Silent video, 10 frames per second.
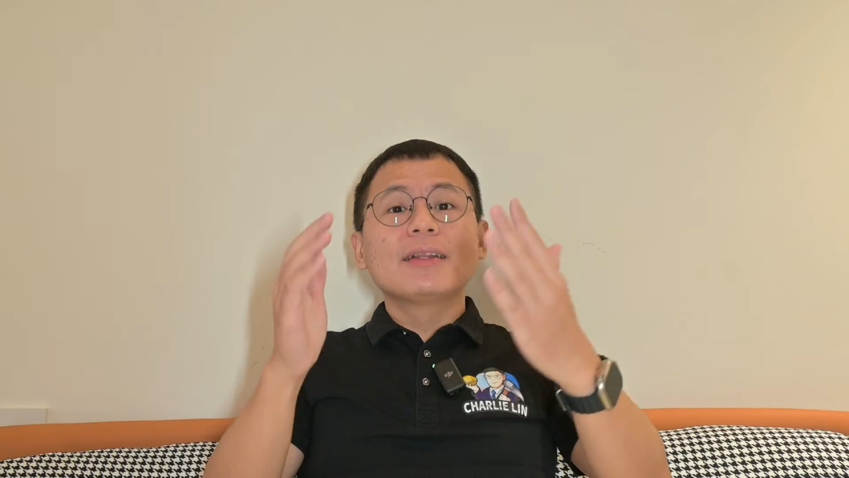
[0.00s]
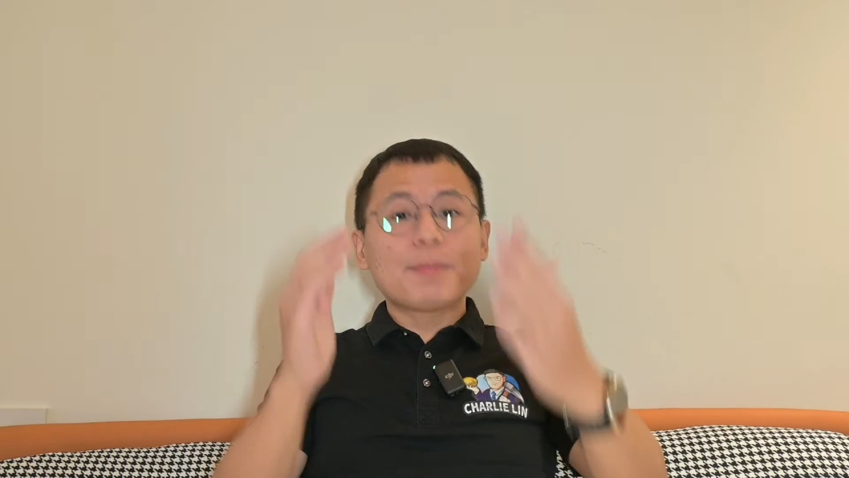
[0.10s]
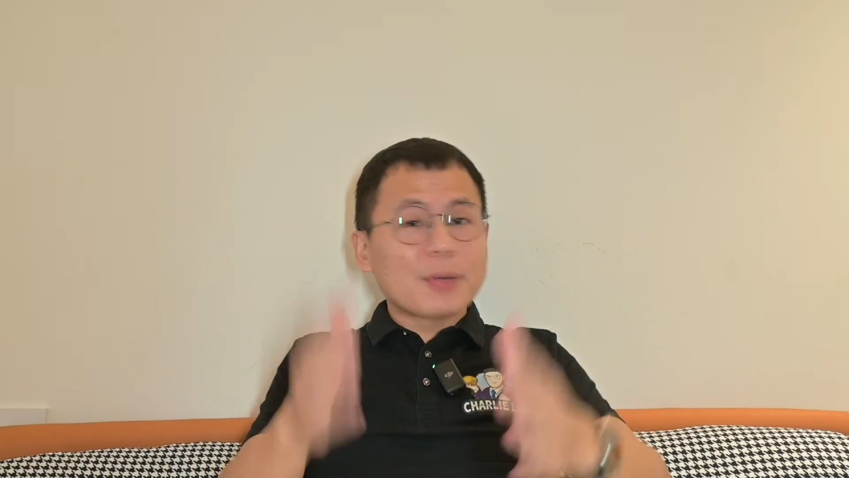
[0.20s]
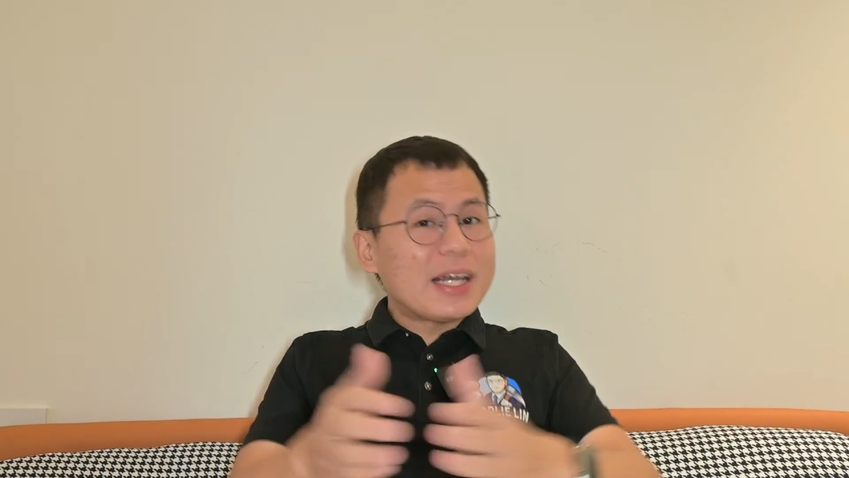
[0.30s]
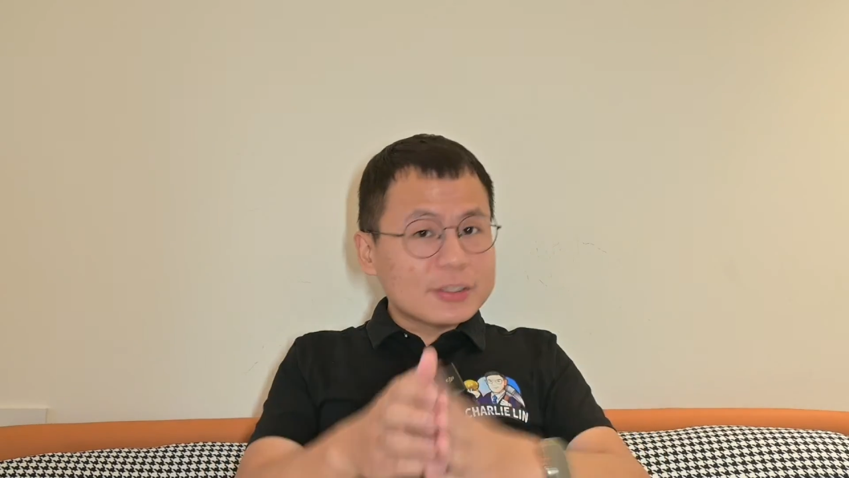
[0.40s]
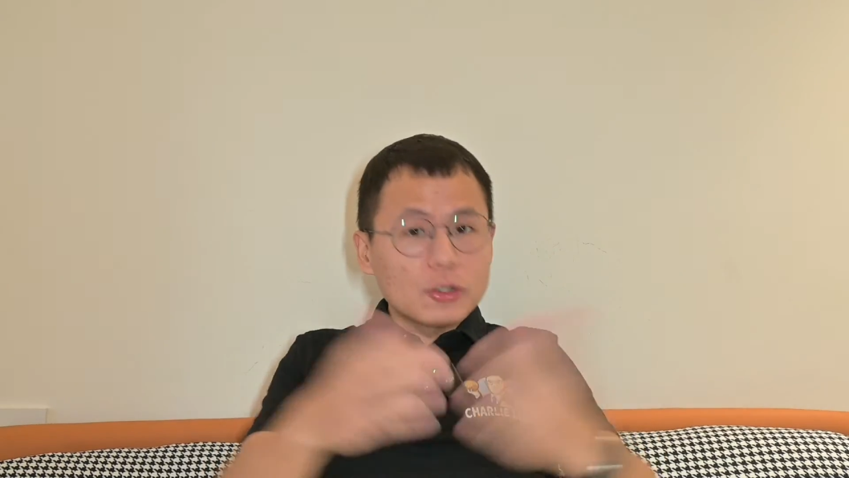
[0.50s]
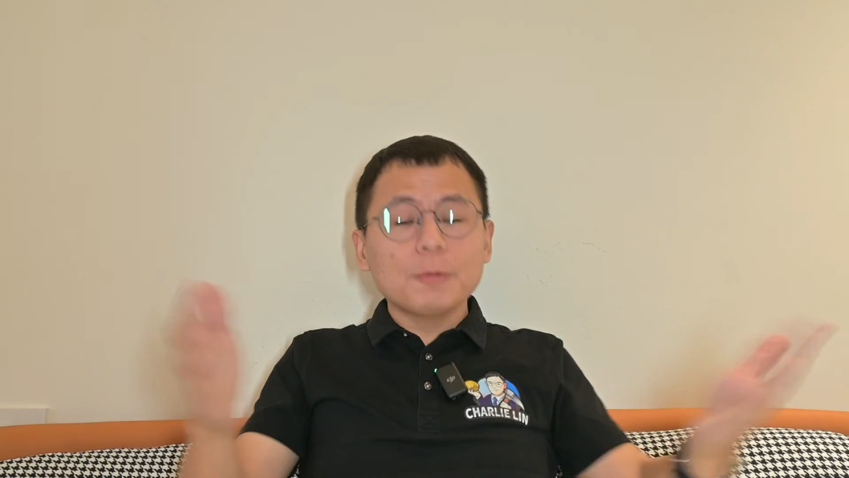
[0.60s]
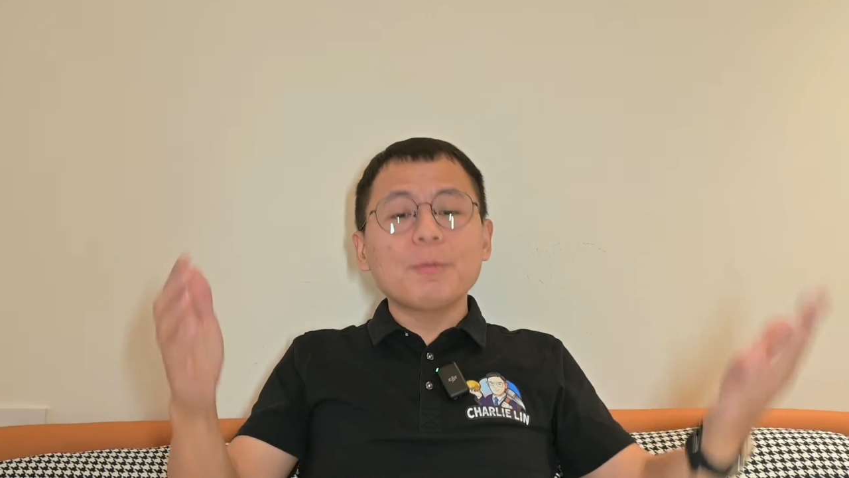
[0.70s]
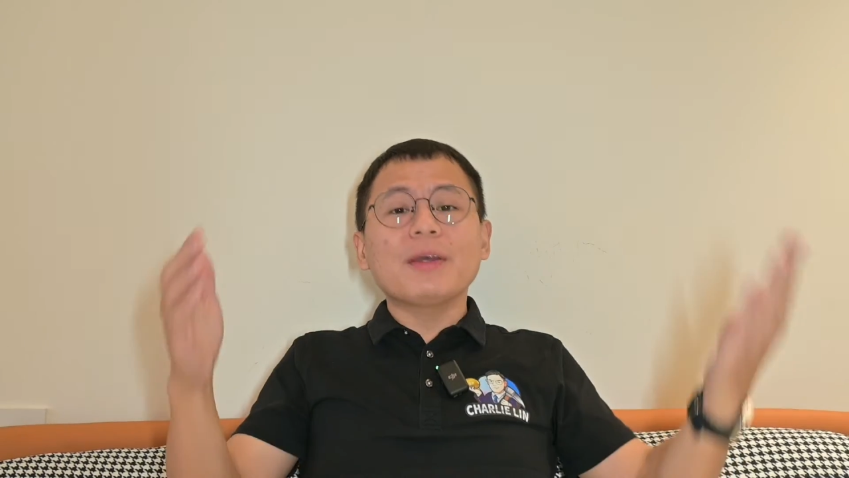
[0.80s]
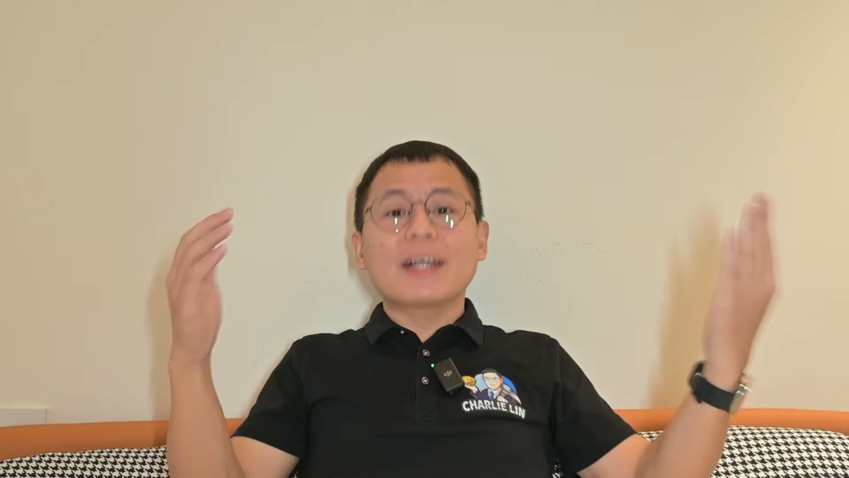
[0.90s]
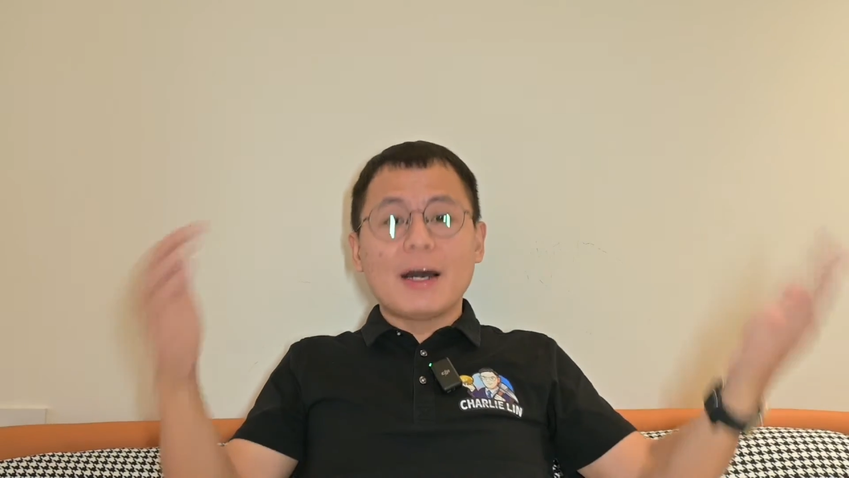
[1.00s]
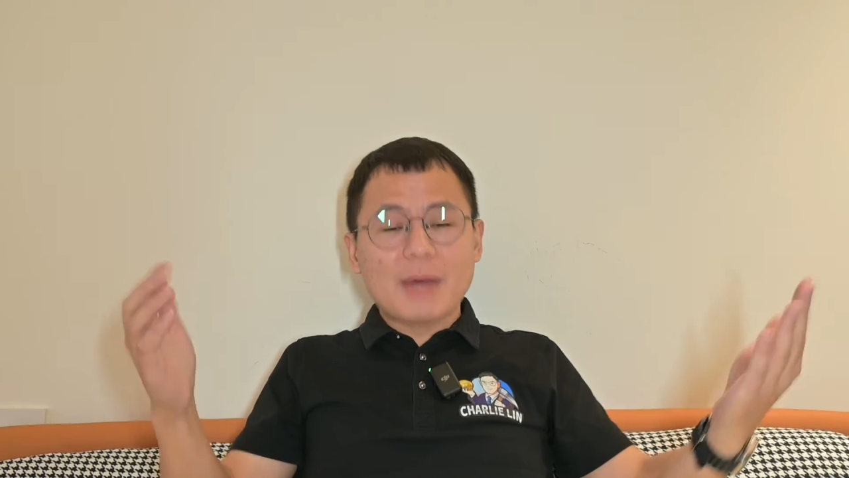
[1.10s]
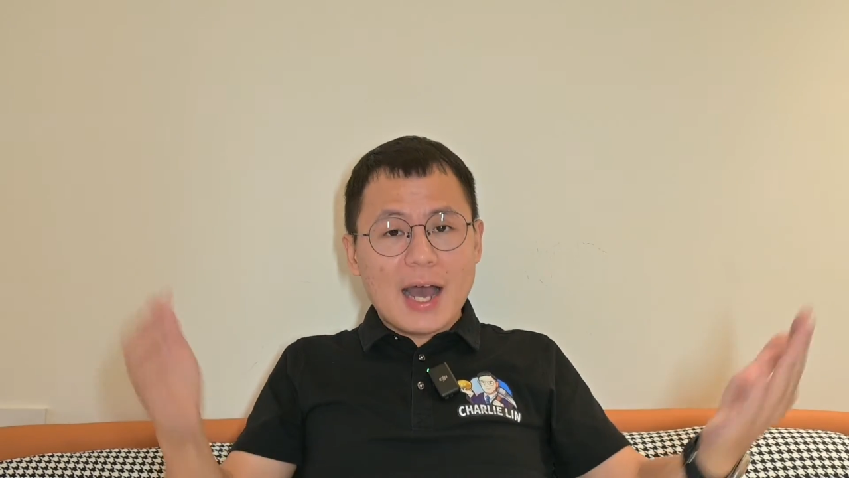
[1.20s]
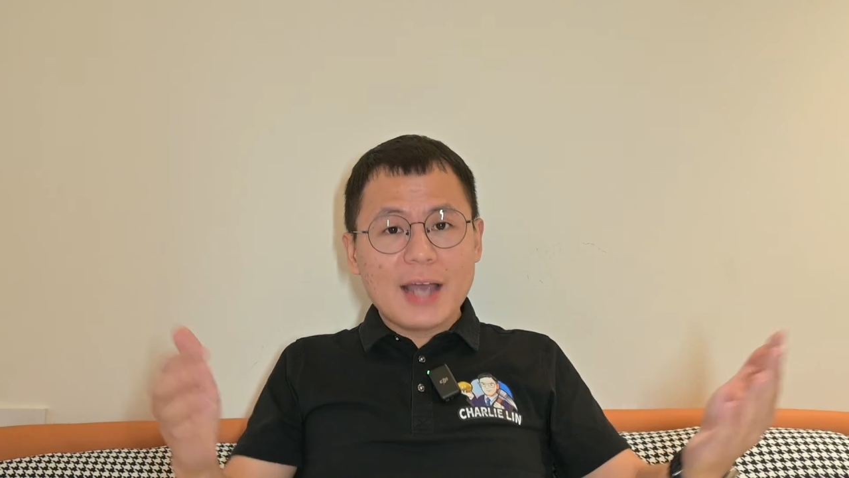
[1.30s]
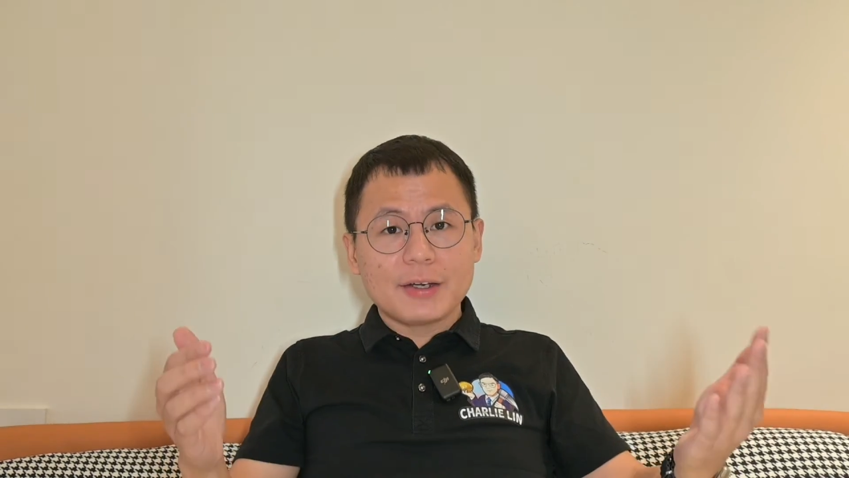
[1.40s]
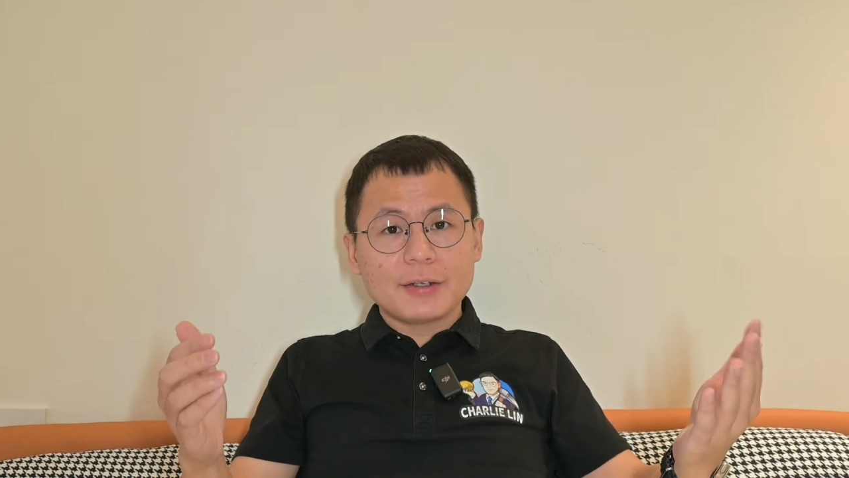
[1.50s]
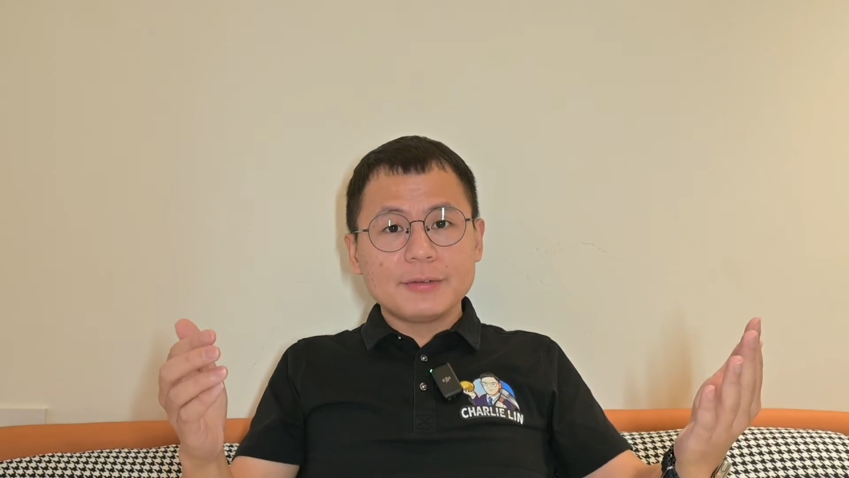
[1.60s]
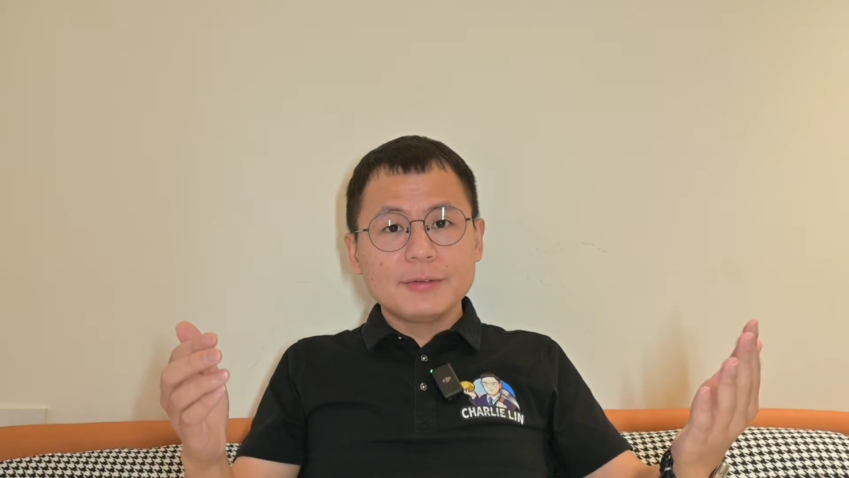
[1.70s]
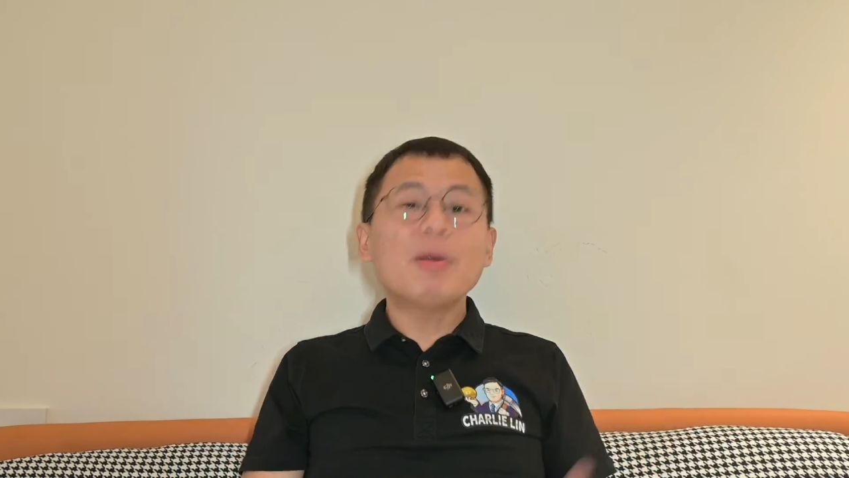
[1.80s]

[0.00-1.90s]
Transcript: the price could become higher.